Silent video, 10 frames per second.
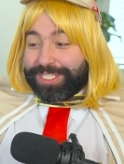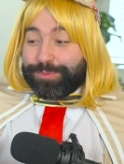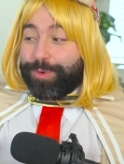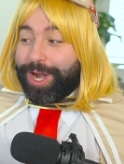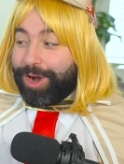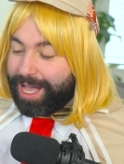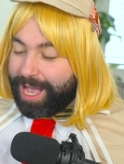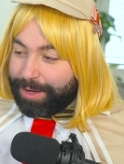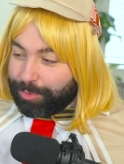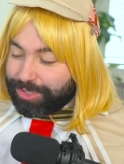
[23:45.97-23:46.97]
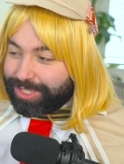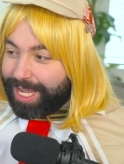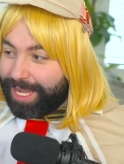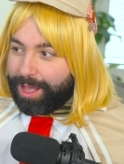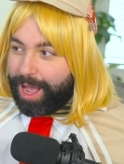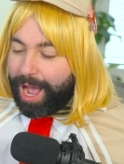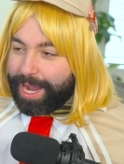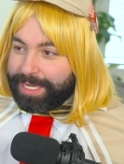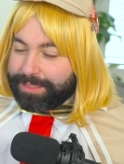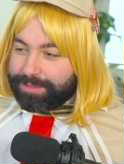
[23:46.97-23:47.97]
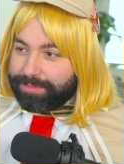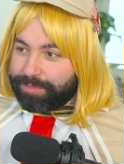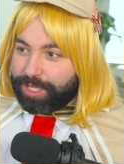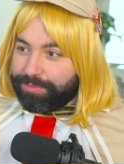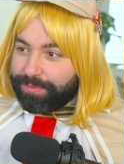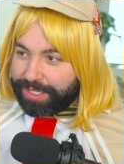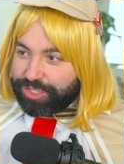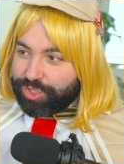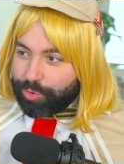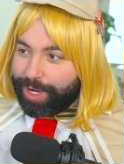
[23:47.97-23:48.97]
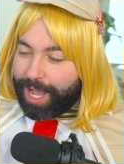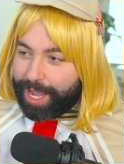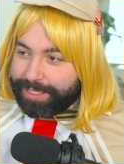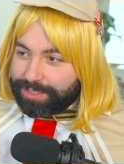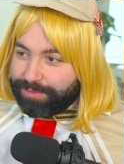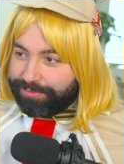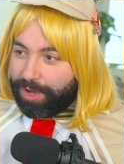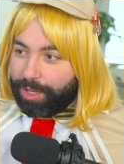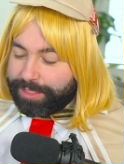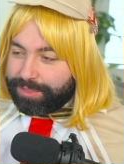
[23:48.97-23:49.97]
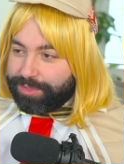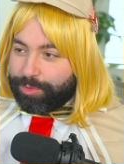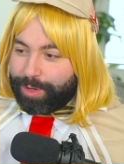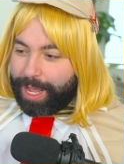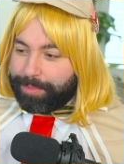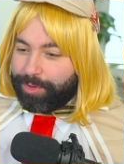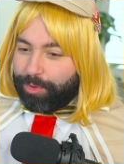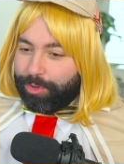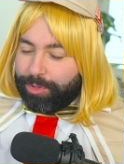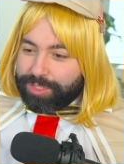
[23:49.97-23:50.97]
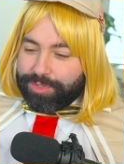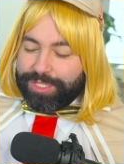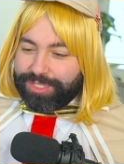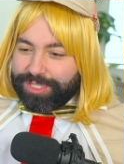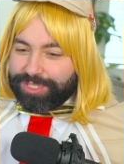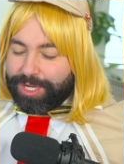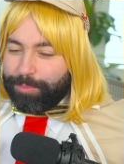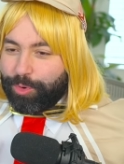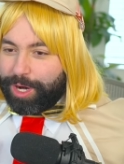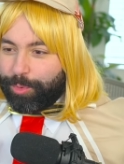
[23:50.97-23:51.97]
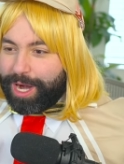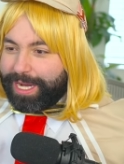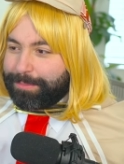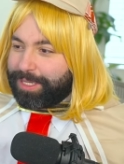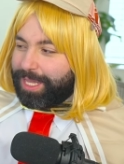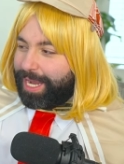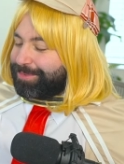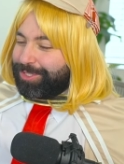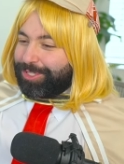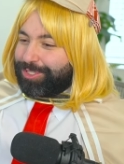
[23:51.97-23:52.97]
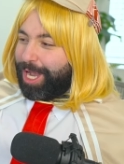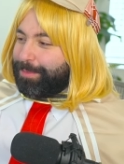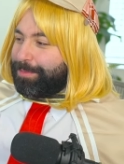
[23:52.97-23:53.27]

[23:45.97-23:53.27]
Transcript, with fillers: is where I will say I convinced you guys to fall into the rabbit hole. So this is somewhere where I can be like, good job,